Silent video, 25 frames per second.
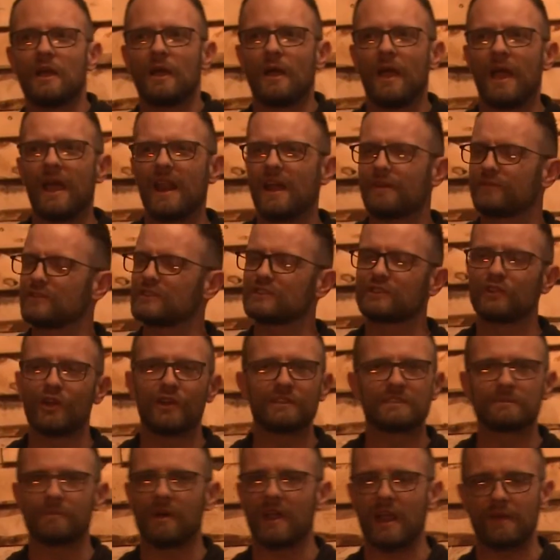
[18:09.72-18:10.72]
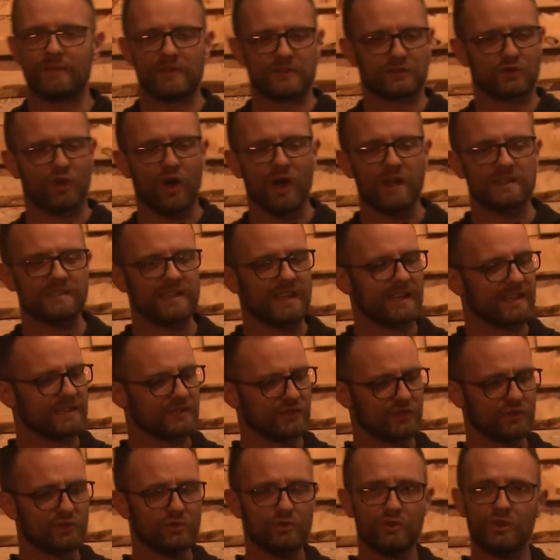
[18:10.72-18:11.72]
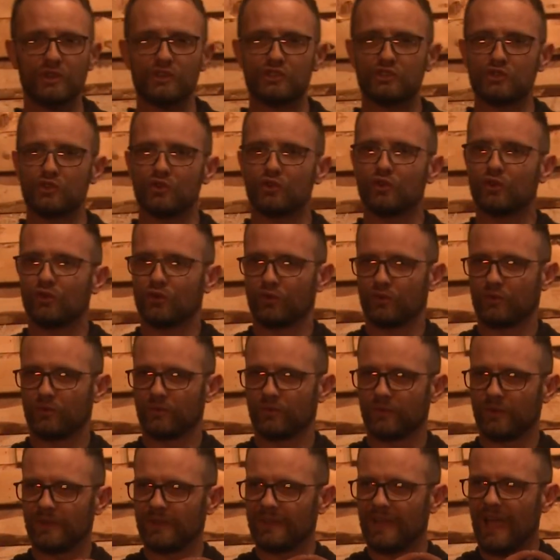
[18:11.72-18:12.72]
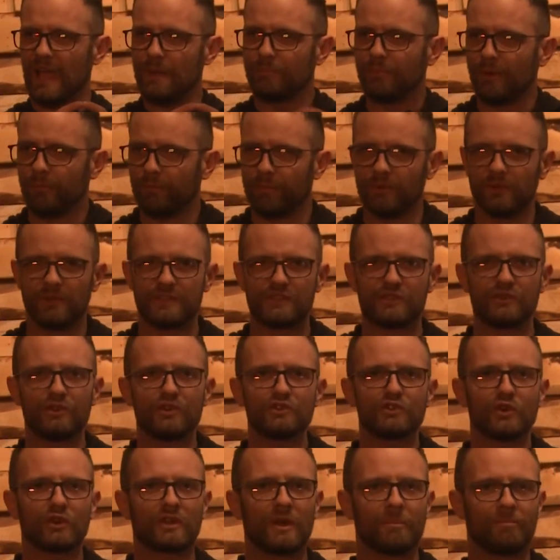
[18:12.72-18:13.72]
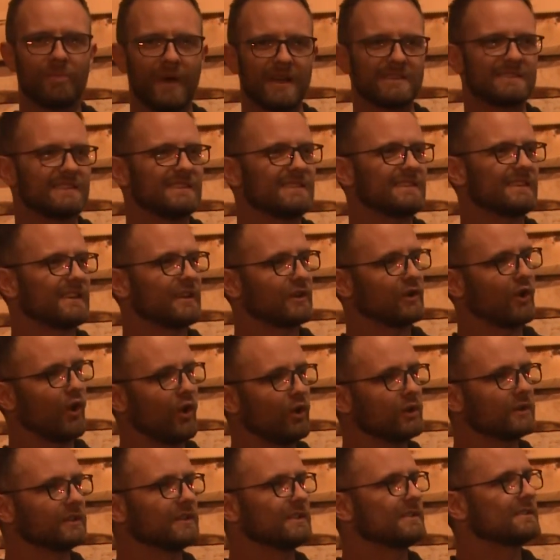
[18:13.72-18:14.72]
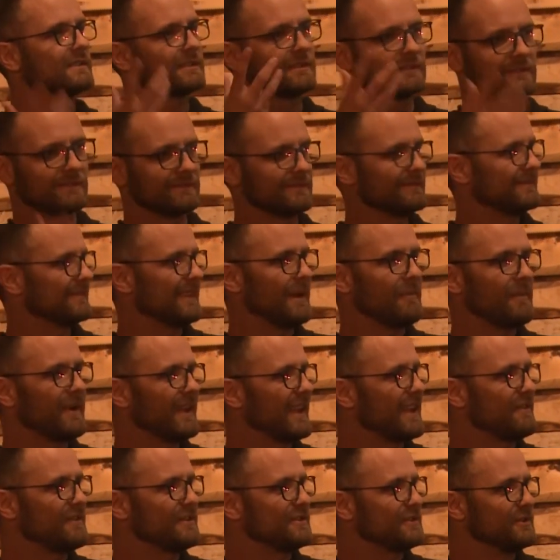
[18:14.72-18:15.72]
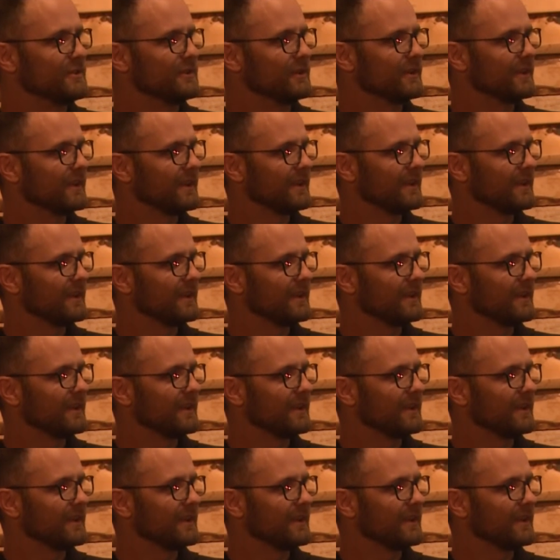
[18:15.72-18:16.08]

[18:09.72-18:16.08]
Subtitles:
and I've just learned in my life, is God's like, as soon as you're capable, as soon as your capacity can hold it, I'm going to give it to you.